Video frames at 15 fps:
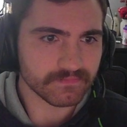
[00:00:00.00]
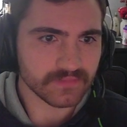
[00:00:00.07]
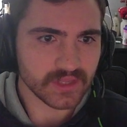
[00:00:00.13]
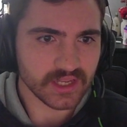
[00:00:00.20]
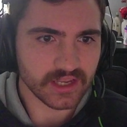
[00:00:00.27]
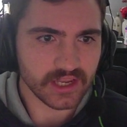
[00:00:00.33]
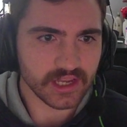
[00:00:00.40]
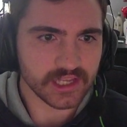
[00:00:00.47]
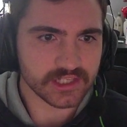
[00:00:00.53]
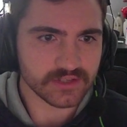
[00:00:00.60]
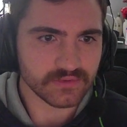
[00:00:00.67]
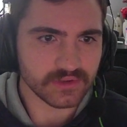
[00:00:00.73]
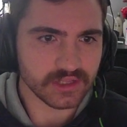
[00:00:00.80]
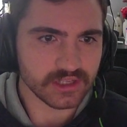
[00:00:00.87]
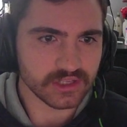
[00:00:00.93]
he
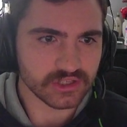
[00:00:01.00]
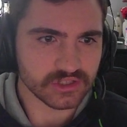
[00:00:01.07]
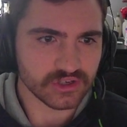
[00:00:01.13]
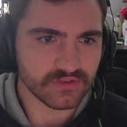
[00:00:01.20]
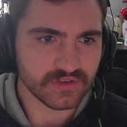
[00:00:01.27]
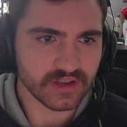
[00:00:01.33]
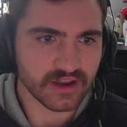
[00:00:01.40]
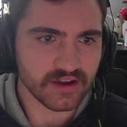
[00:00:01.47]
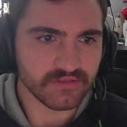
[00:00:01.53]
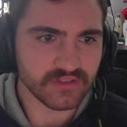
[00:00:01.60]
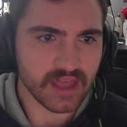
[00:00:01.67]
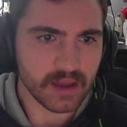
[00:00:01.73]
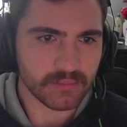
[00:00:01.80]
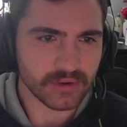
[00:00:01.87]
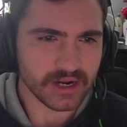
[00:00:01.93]
isn't really deserving of
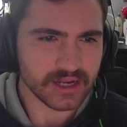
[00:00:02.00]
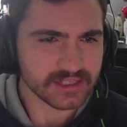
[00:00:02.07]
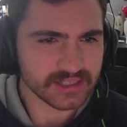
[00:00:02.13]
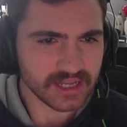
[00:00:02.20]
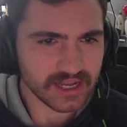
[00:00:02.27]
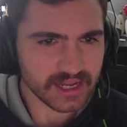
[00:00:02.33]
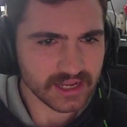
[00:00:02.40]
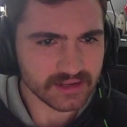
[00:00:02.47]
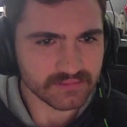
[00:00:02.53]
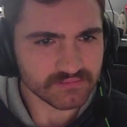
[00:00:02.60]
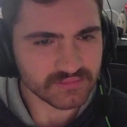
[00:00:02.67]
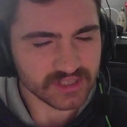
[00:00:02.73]
that price tag.